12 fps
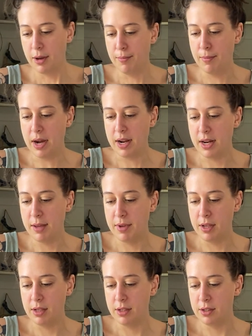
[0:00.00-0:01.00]
My name
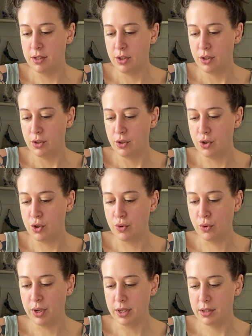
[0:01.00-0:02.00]
is
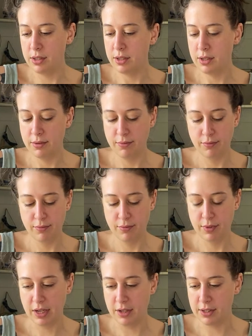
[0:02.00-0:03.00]
Troist.
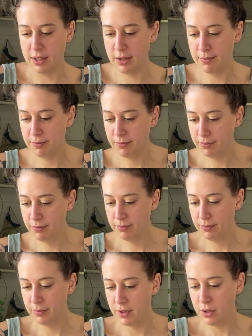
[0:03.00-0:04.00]
Is that how you say that?
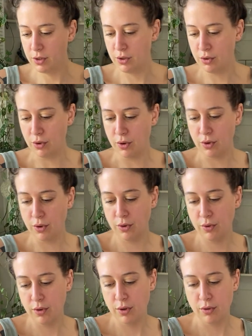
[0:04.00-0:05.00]

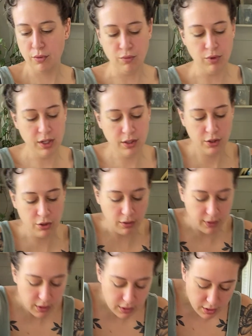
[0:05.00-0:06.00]

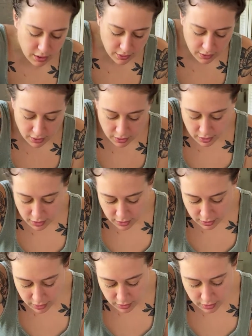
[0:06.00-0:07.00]
Troist.
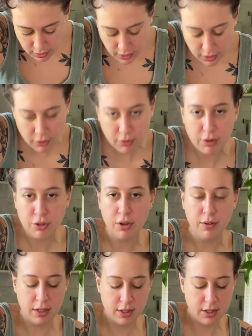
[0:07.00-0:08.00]
Hello,
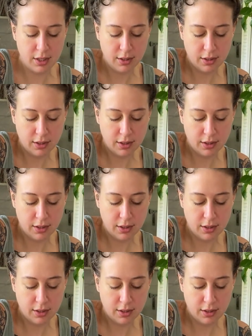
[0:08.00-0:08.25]
Troist.